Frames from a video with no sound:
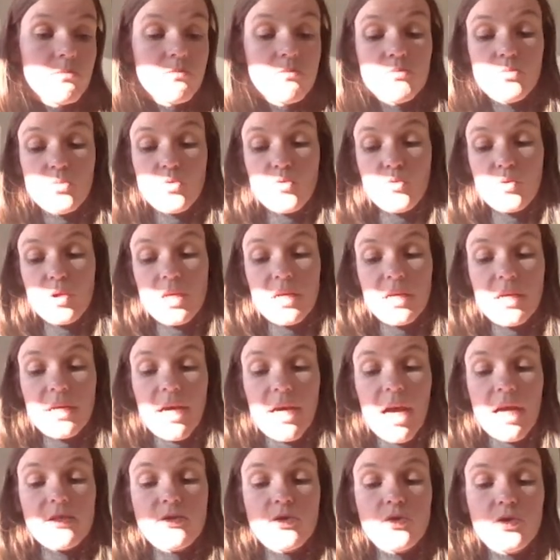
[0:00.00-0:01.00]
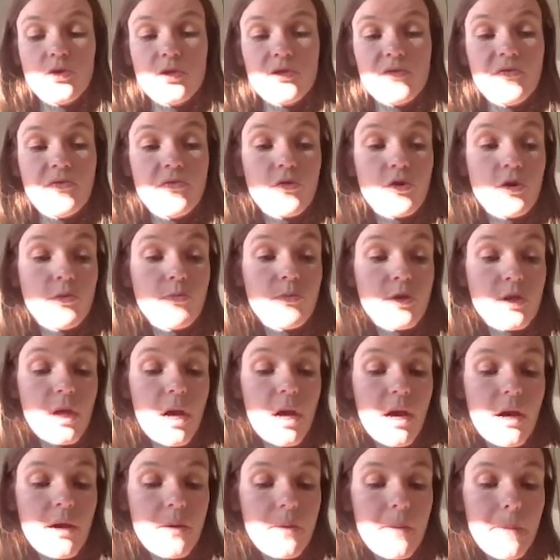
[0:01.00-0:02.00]
We again use the
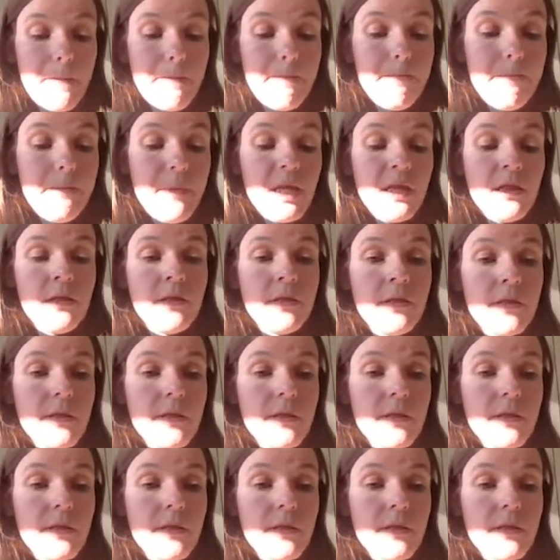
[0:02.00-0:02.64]
formula min,